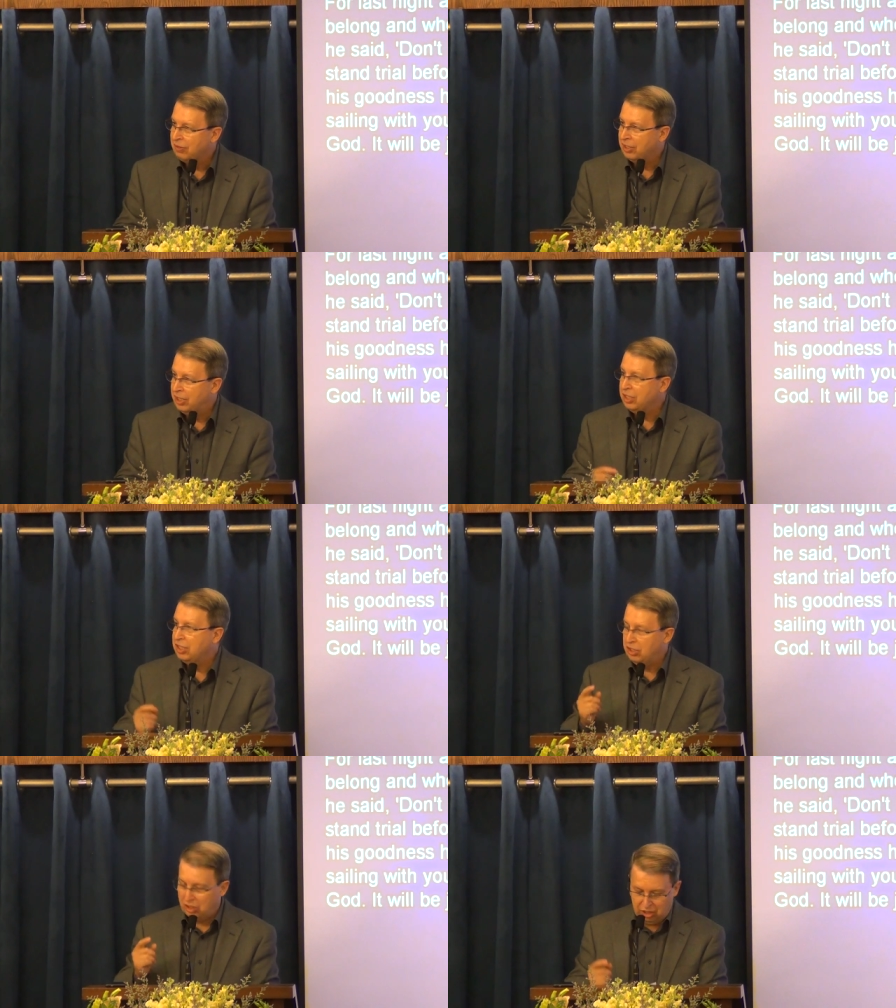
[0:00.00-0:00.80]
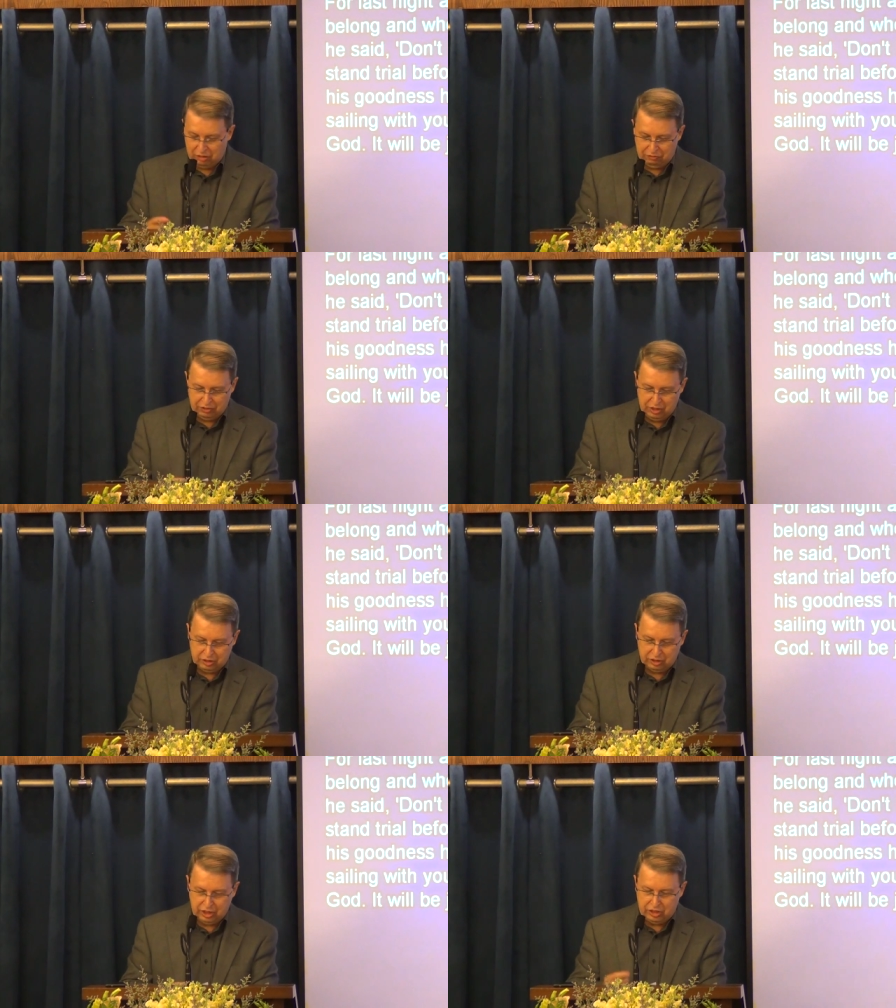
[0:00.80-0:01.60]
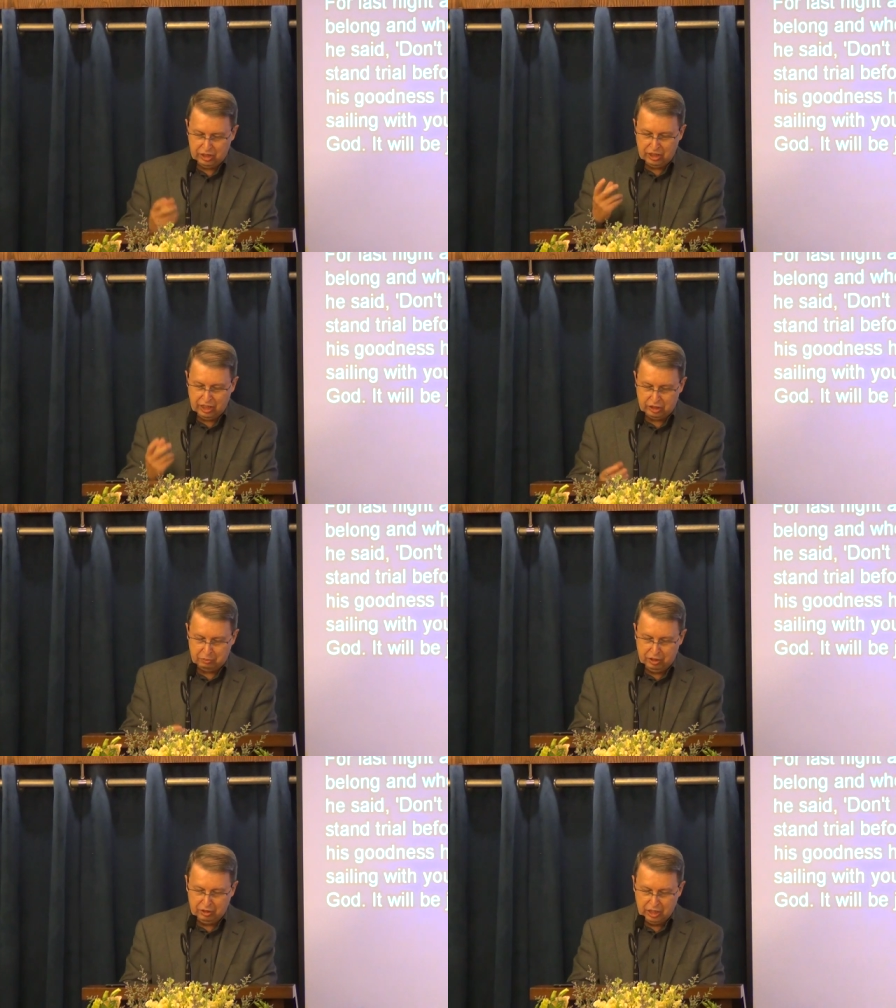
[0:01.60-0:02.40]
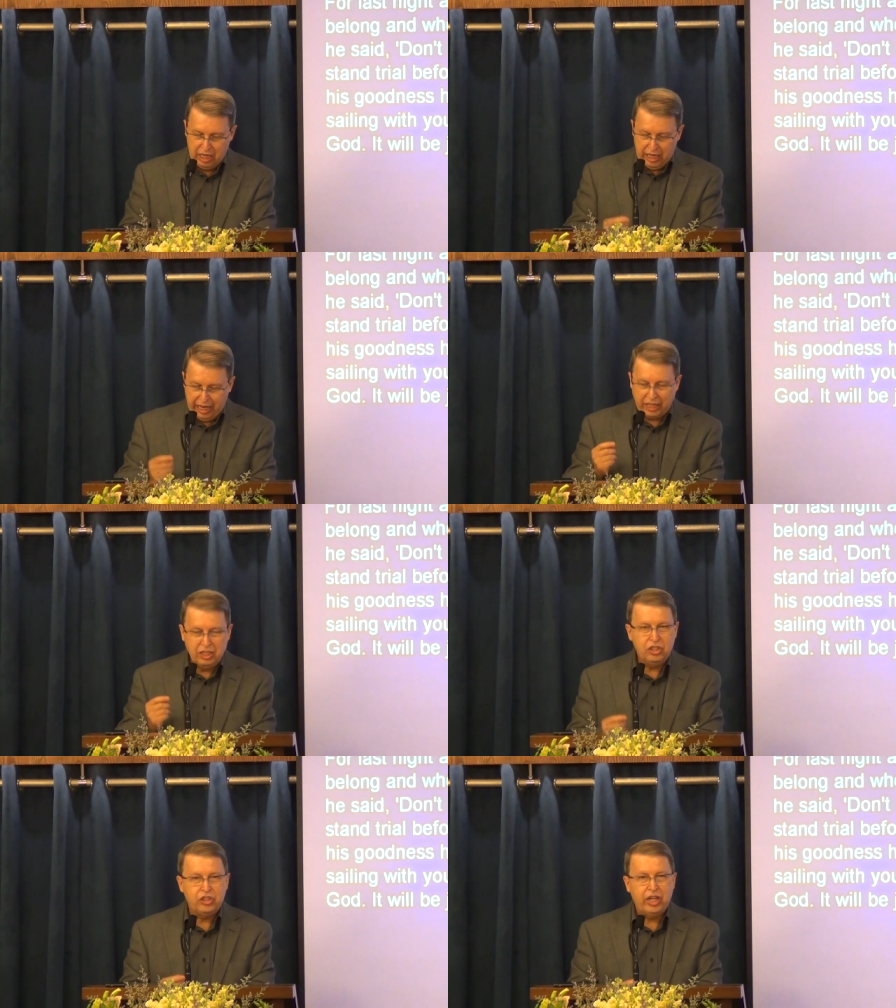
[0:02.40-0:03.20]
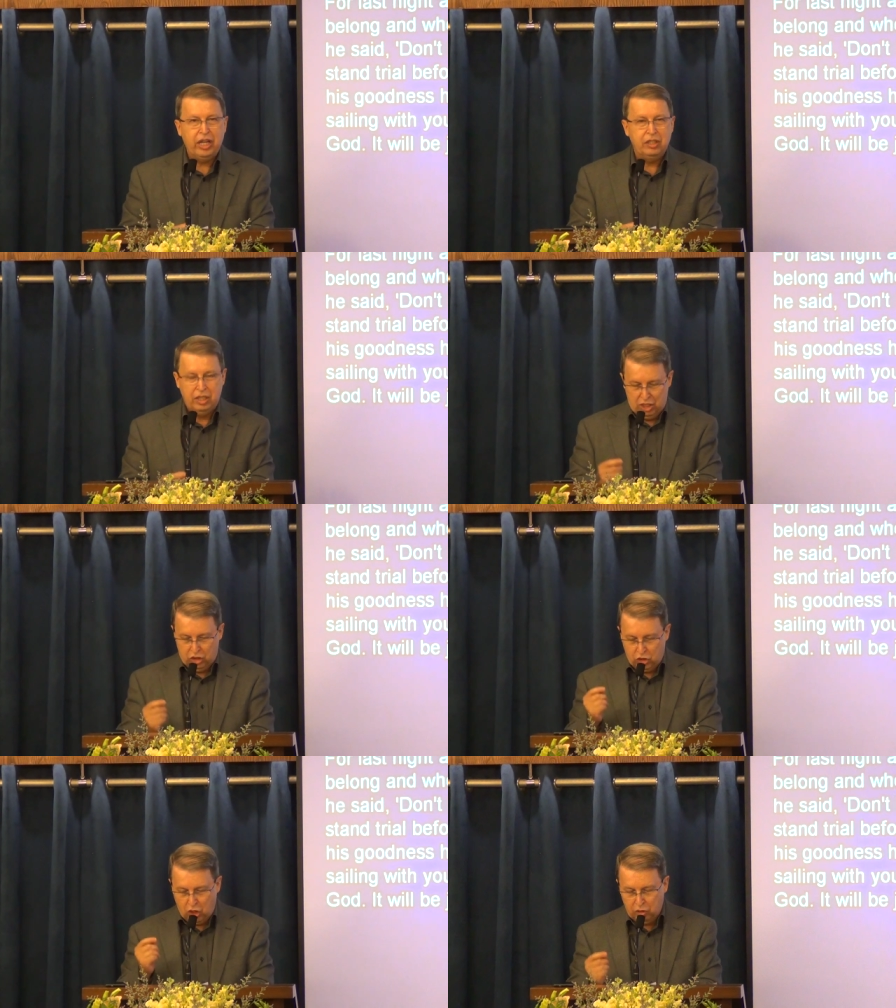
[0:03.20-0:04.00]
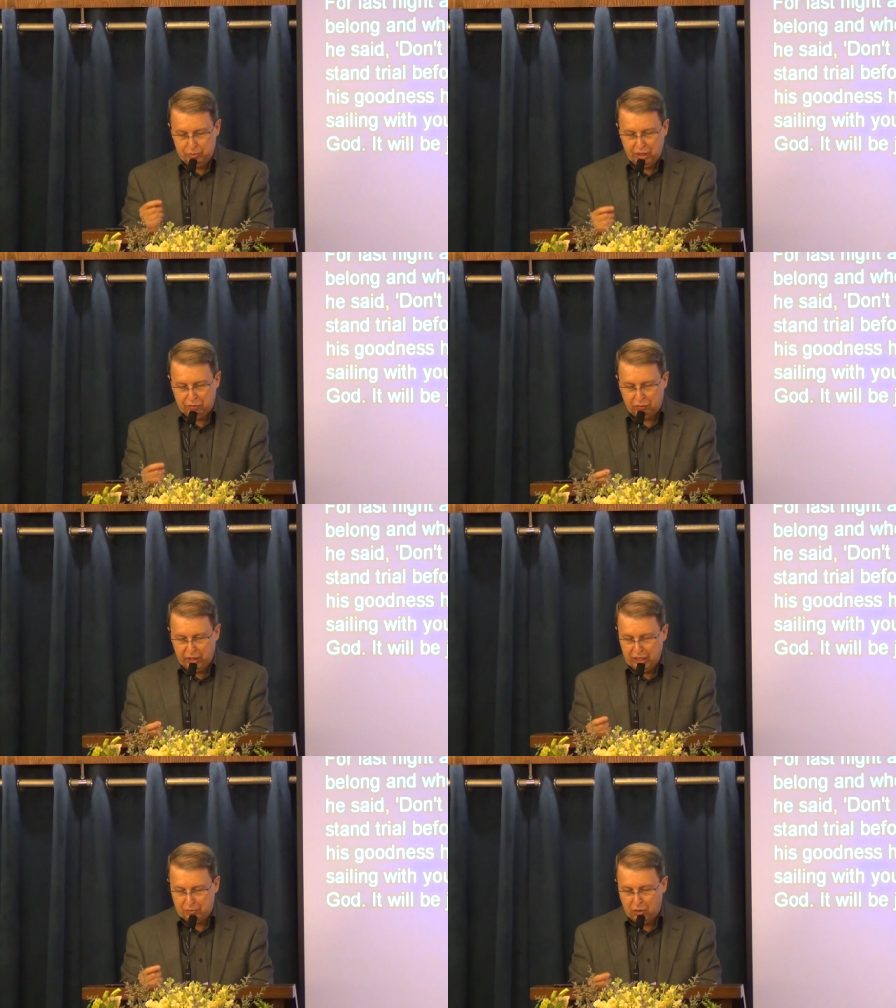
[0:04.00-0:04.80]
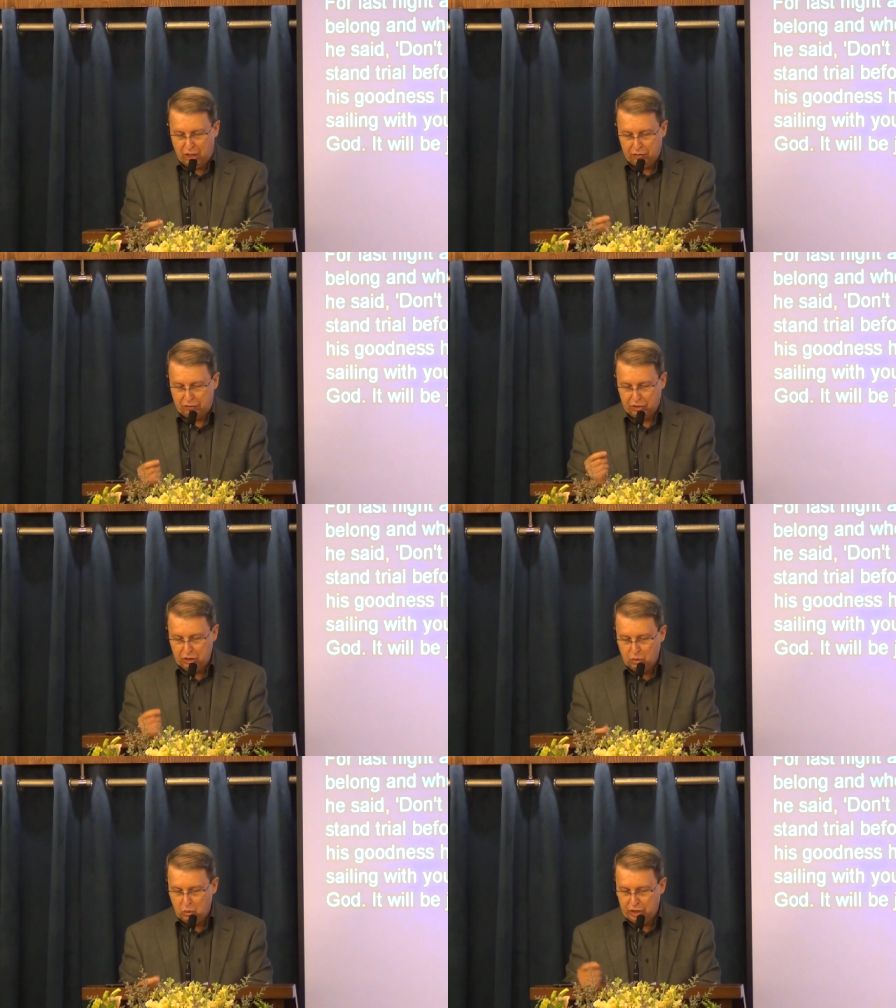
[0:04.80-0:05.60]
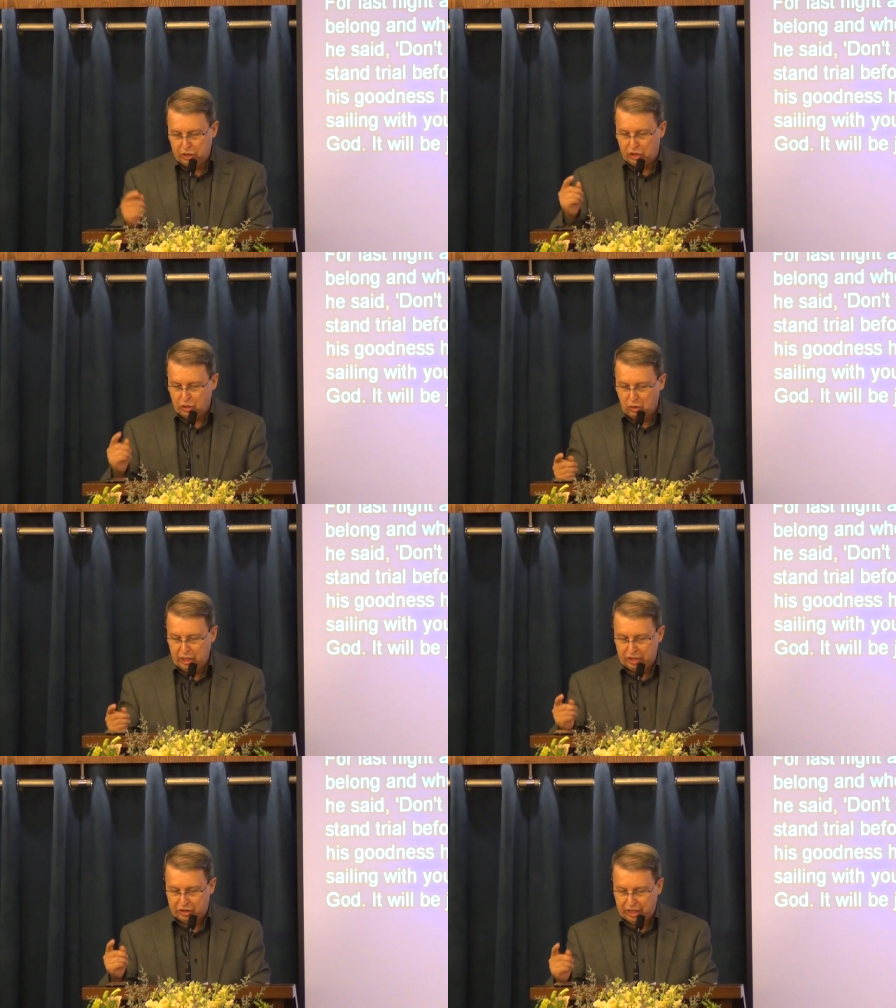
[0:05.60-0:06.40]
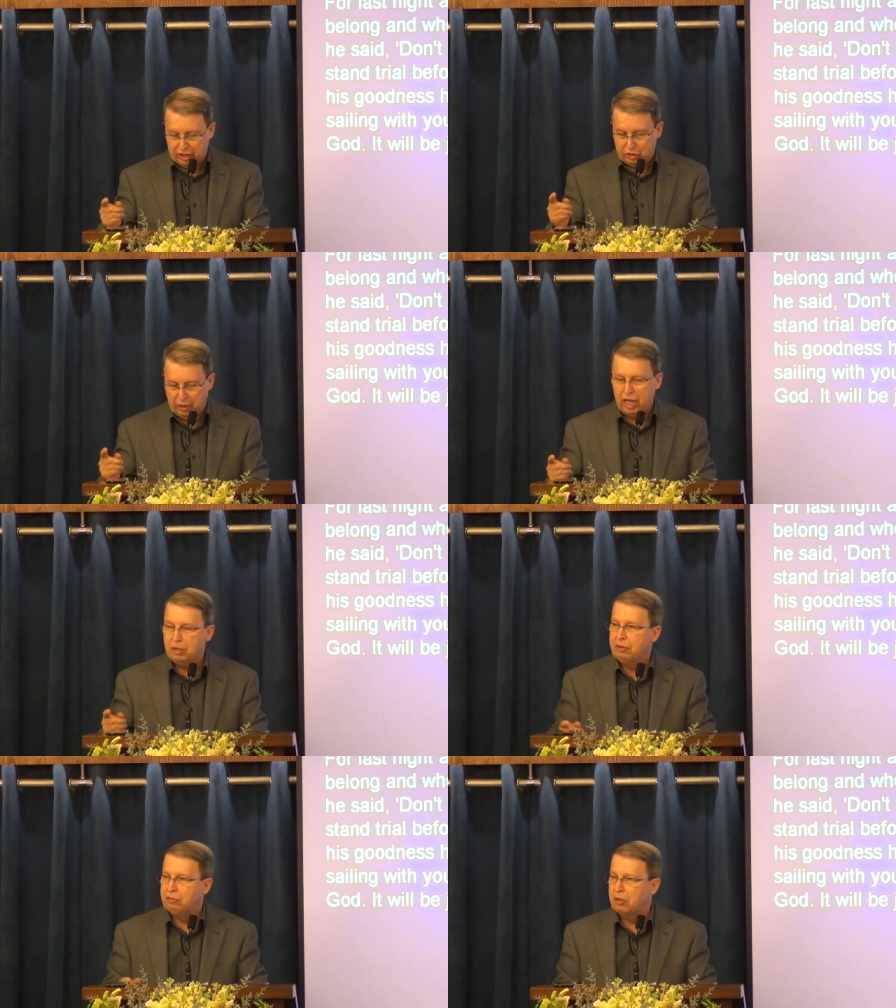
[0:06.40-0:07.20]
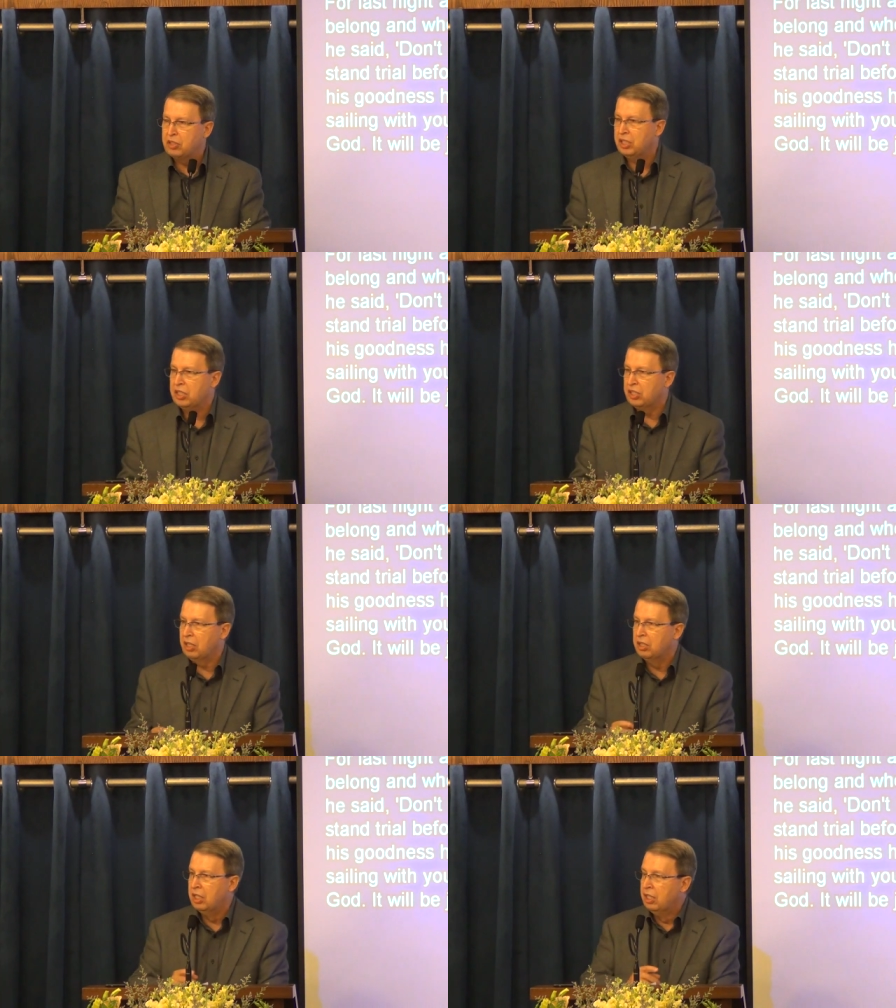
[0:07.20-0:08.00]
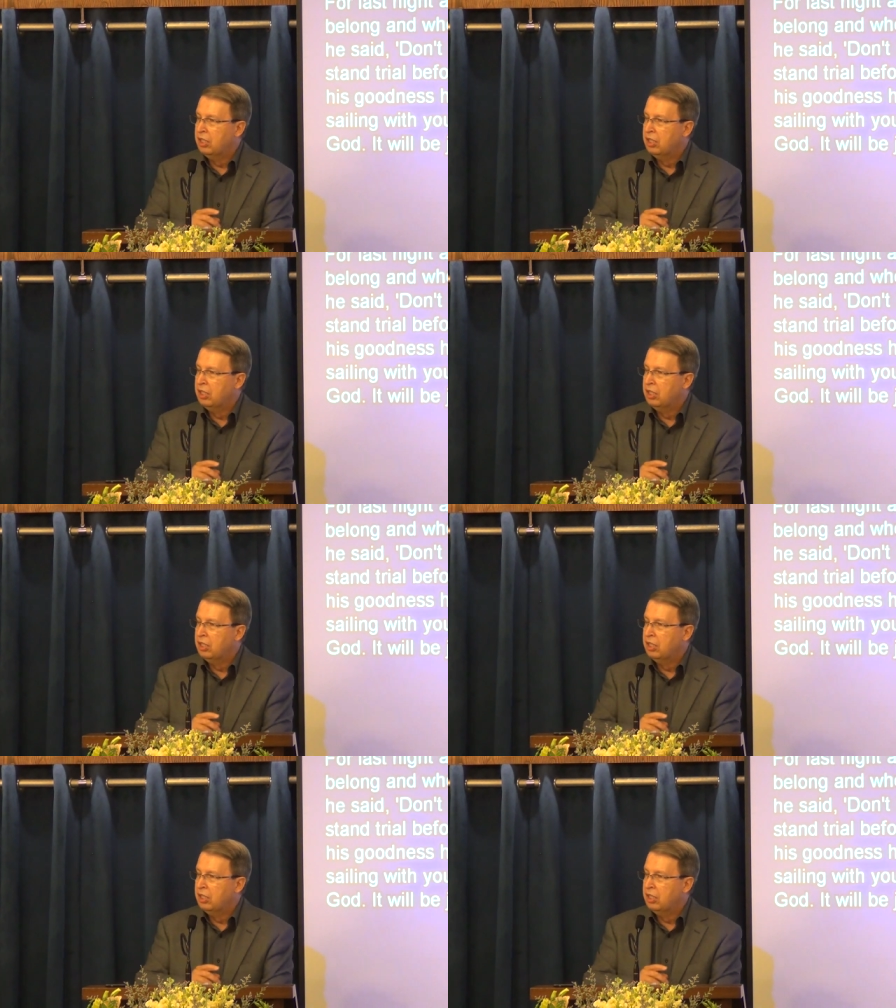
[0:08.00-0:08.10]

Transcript: This is a confidence. This is an experience. And he said, don't be afraid, Paul, for you will surely stand trial before Caesar.